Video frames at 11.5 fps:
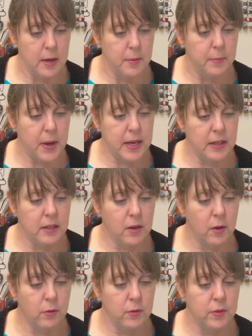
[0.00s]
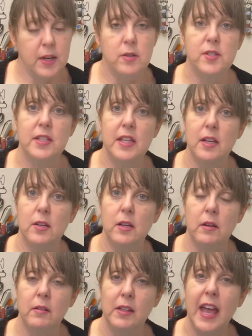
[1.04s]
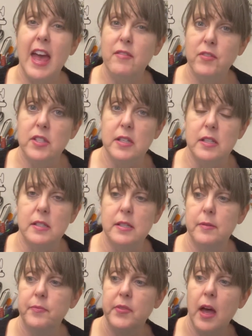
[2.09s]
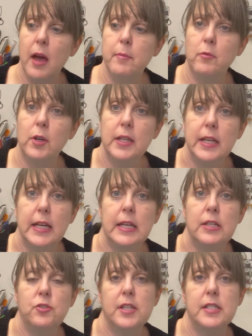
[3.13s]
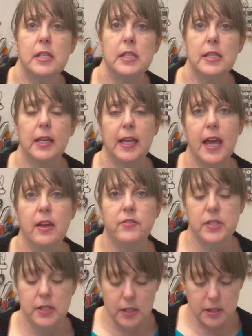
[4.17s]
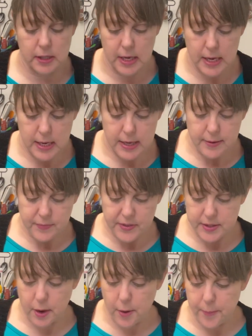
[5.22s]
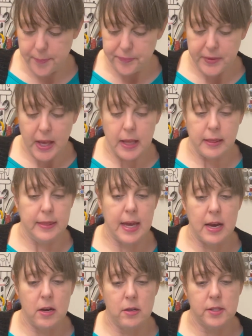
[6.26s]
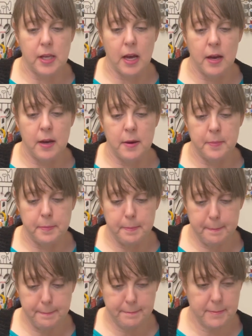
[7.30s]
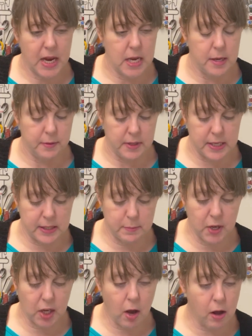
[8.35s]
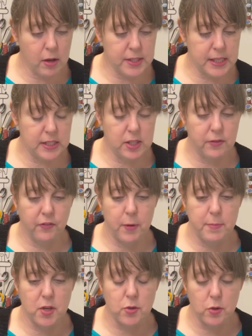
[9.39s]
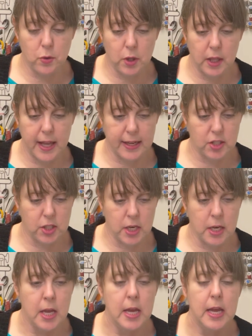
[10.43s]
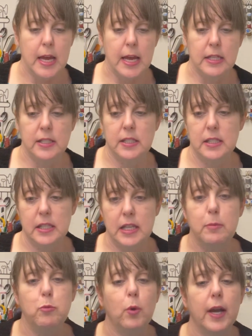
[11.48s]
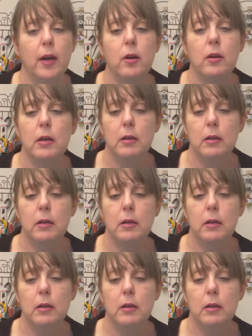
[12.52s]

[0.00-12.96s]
But you know, there's the canvases. I'm really interested in the canvases. So there's this McCall's, it's from the new collection. It's sleepwear.